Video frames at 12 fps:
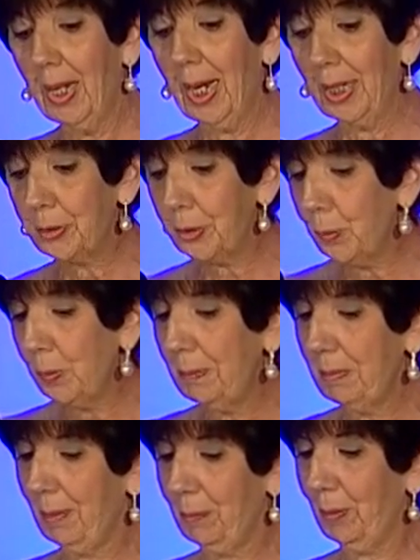I do
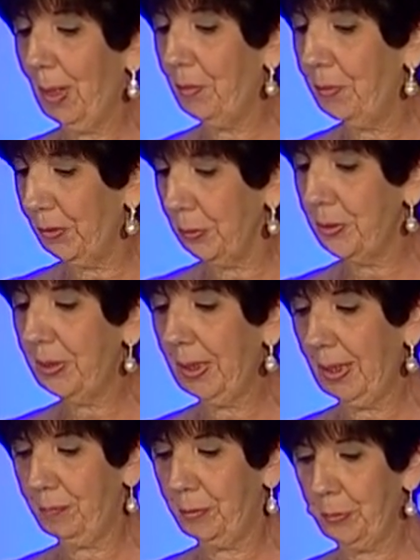remember on Thursday
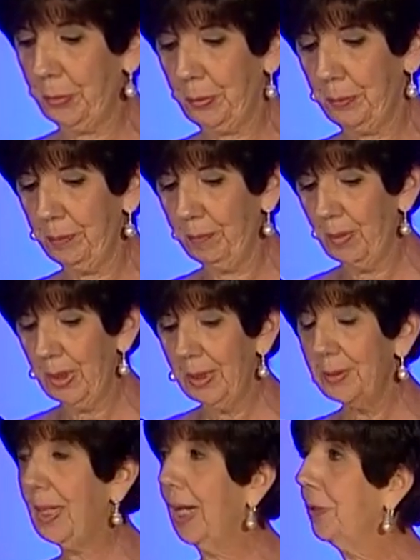afternoon,
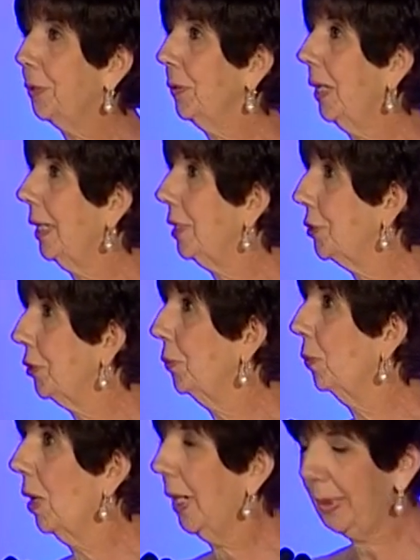Dr.
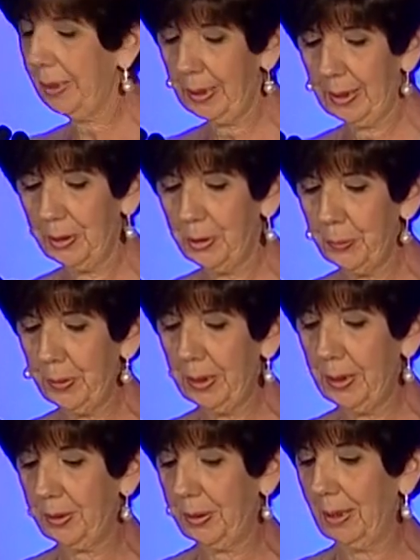Angel walking into
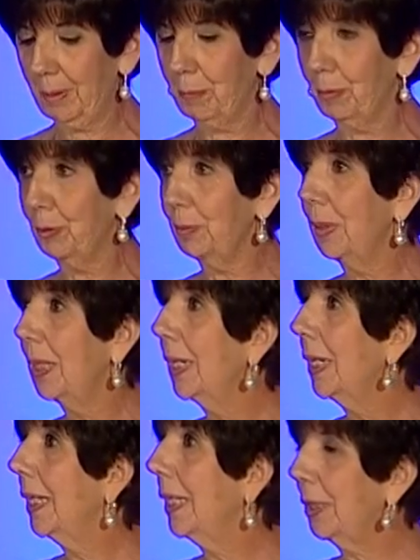the exam room,
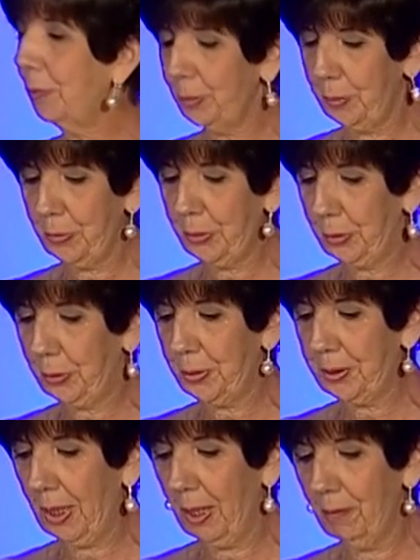introducing
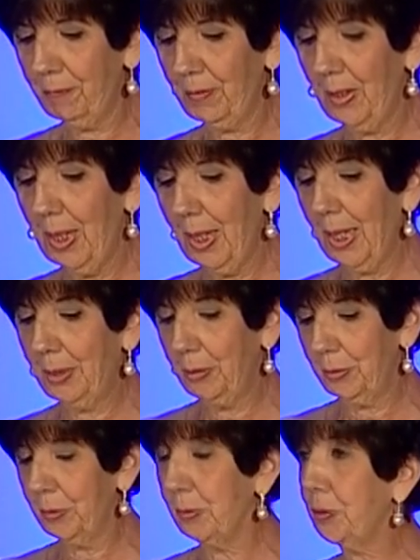herself and
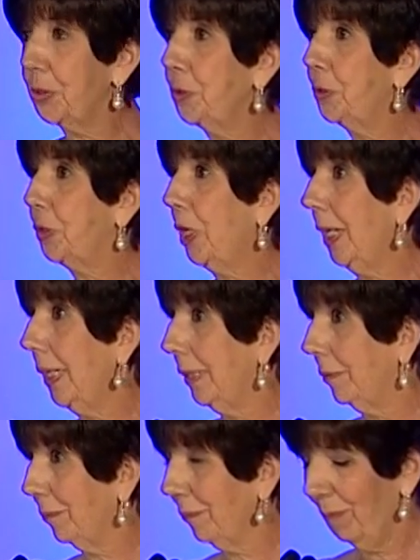her nurse,
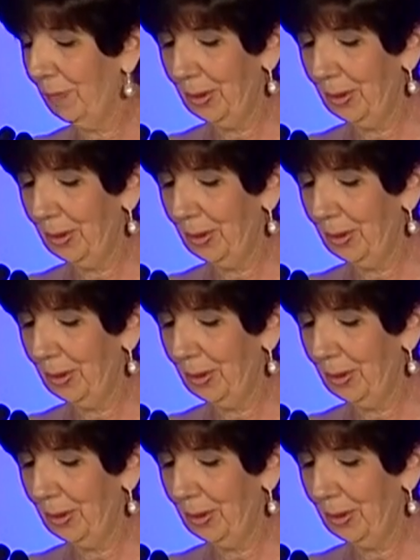Jane,